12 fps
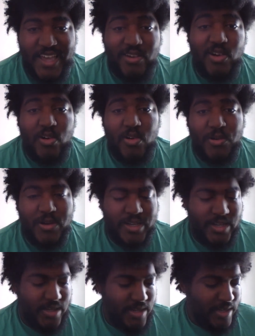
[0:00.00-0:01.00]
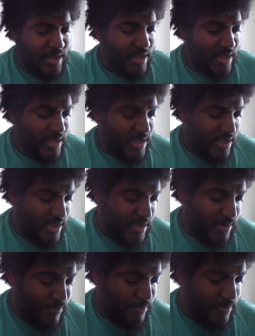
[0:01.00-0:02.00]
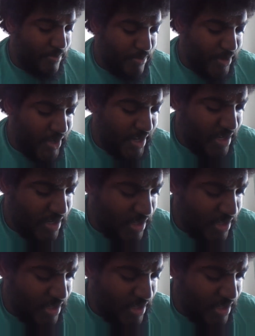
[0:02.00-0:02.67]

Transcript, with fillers: out on. Um, but